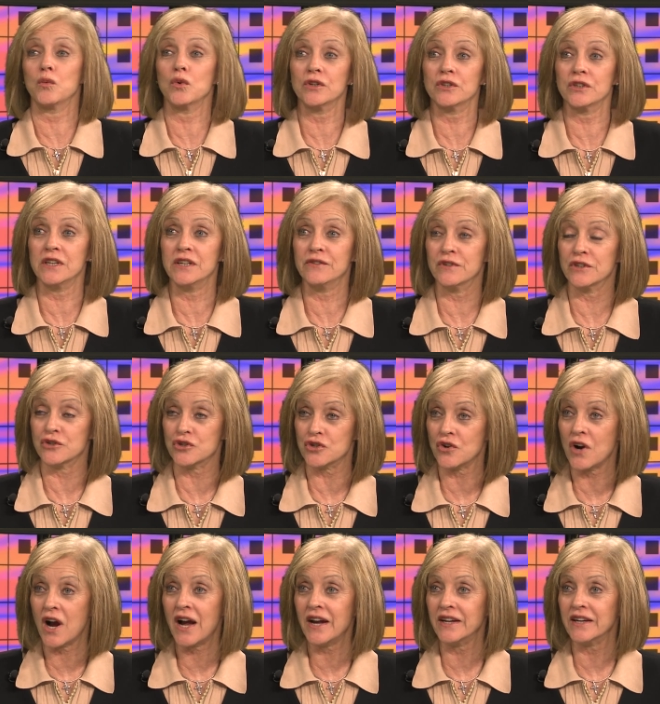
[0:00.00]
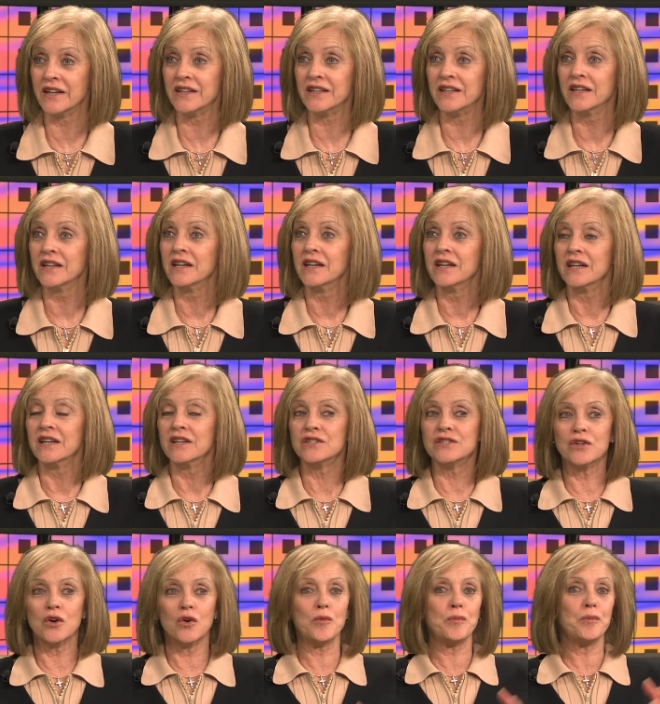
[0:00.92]
wouldn't even try it.
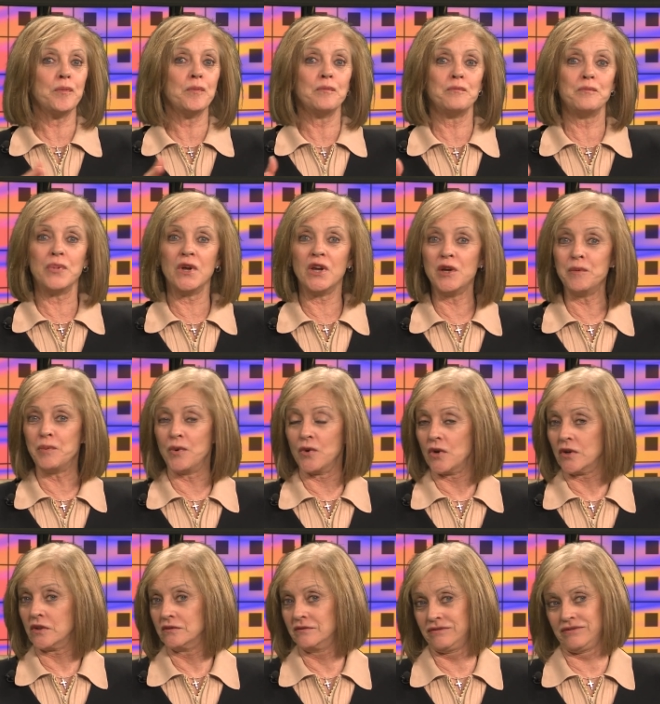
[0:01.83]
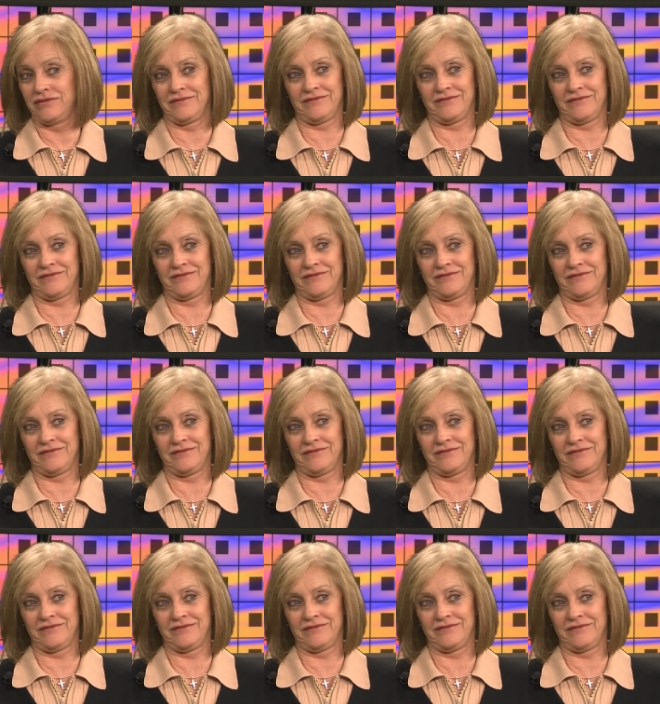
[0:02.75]
So people,